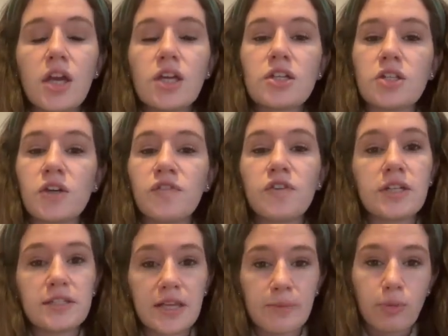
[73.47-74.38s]
So for
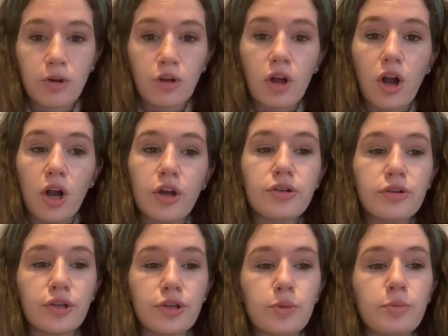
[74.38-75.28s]
example, our
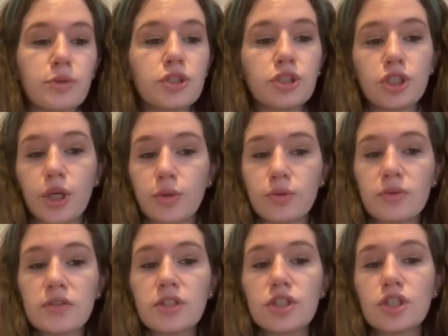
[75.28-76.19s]
group
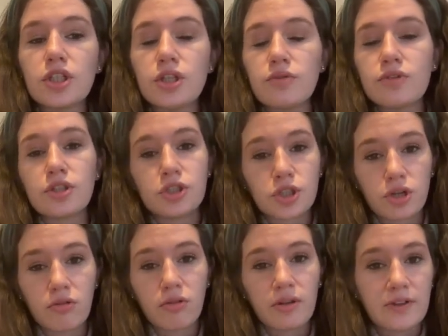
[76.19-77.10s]
chose to use the
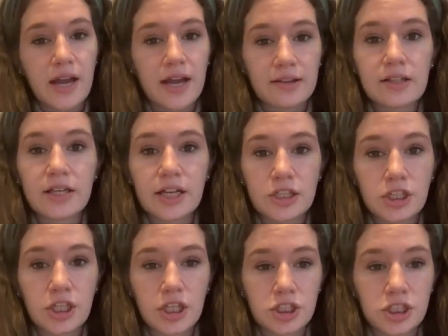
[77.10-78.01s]
Journal of Catholic
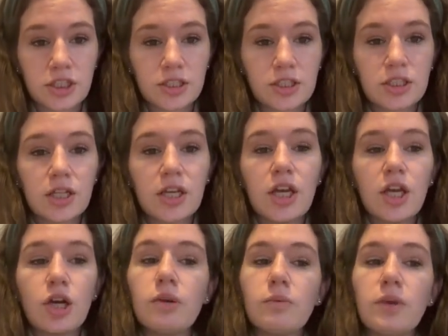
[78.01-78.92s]
Education.
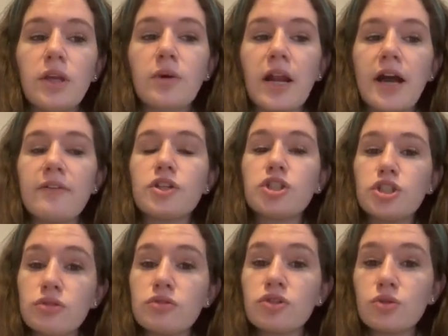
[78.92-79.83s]
We would have our
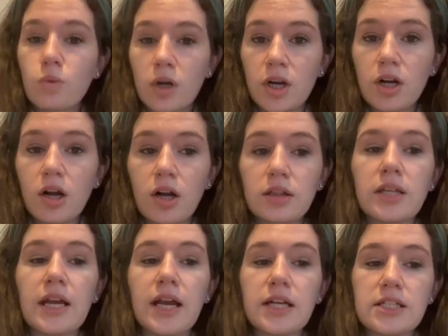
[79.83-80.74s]
students work on
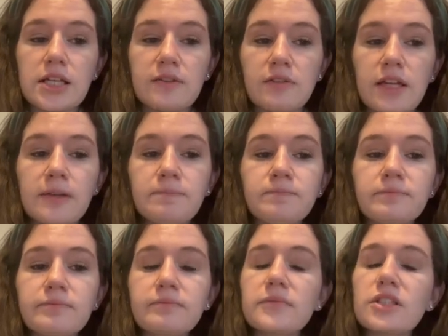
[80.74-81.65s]
the activity
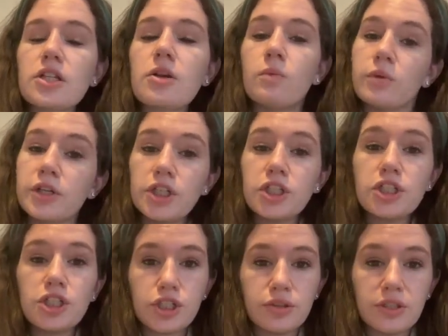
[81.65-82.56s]
where each
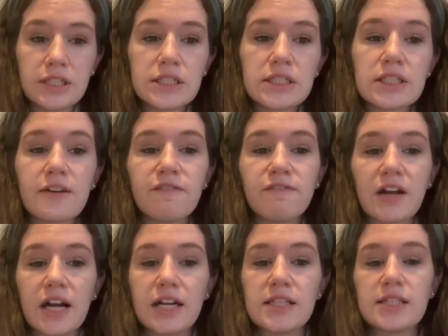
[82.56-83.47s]
student
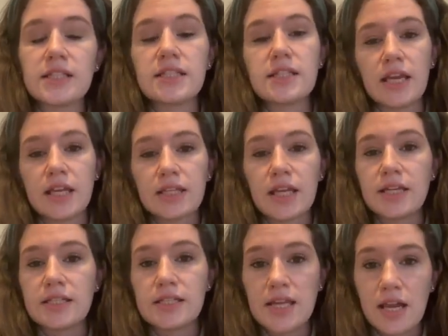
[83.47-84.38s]
finds a saint that
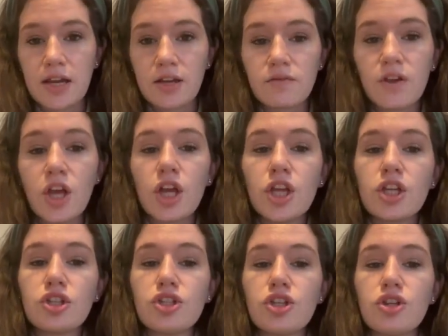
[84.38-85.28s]
is native
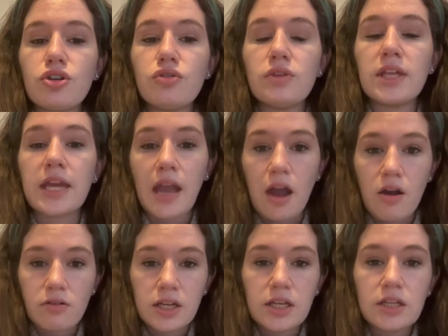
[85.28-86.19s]
to the
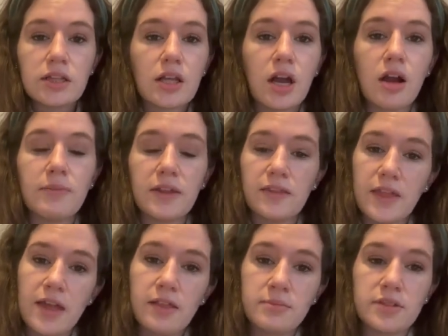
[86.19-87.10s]
county that
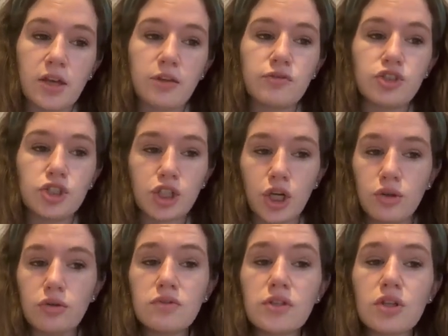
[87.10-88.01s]
they themselves
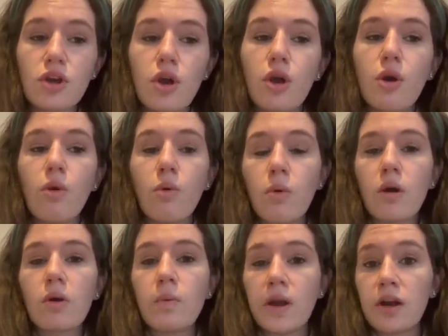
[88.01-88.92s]
chose
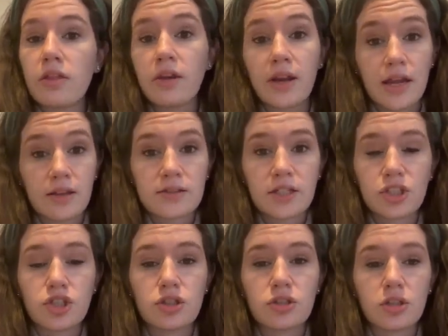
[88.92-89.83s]
or where their
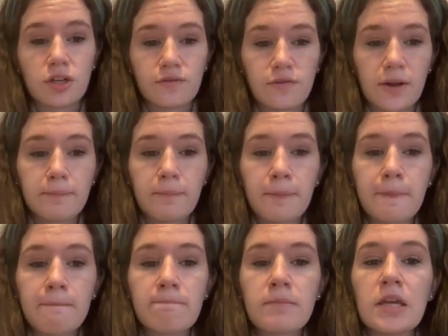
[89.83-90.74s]
ancestors are from.
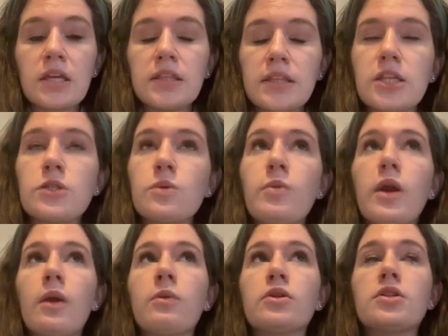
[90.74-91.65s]
This would be
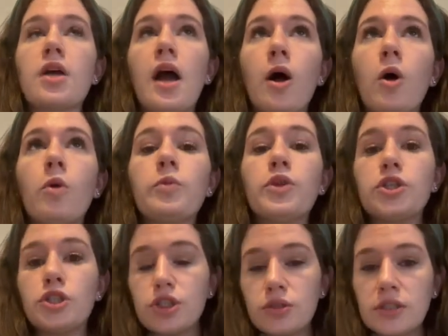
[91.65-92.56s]
able to help the
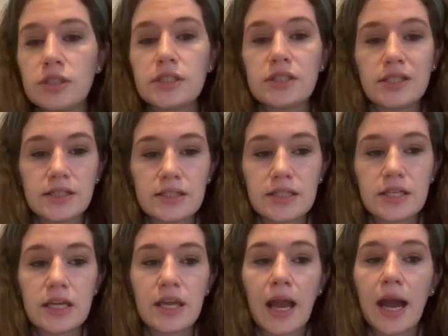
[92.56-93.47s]
students to
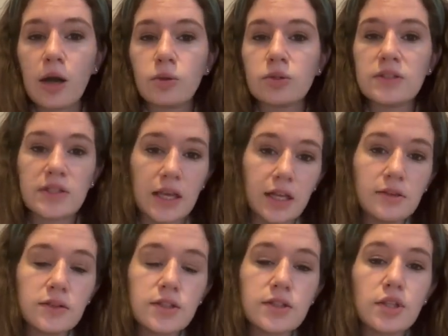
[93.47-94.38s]
see how
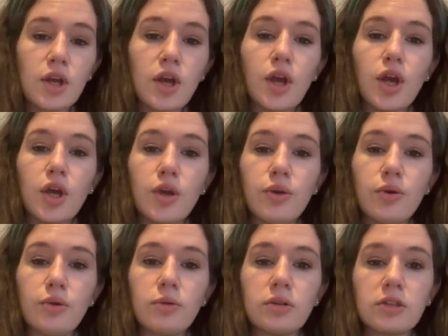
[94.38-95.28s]
saints
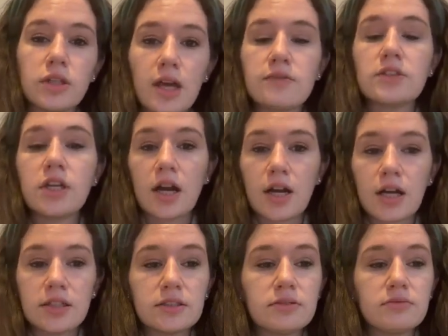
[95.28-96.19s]
who loved
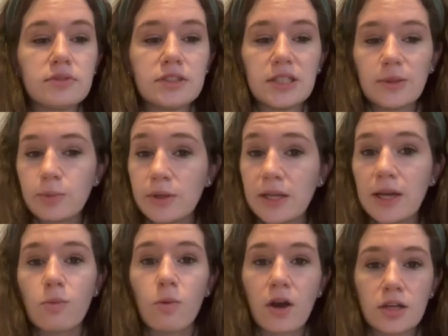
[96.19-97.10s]
God deeply
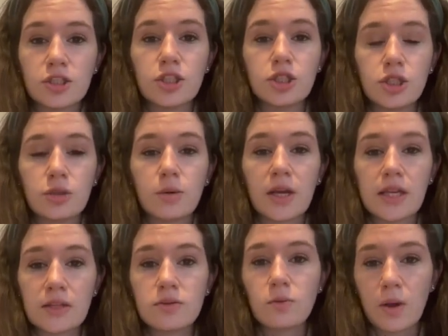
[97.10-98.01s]
and wanted to do
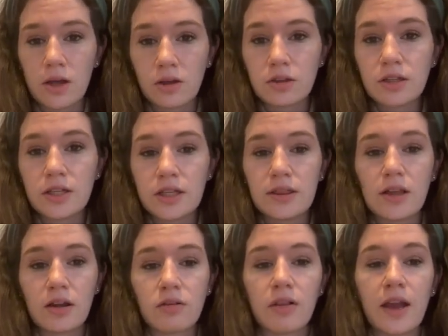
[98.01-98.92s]
His will in
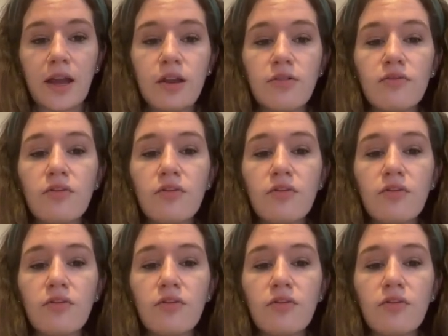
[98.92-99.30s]
their life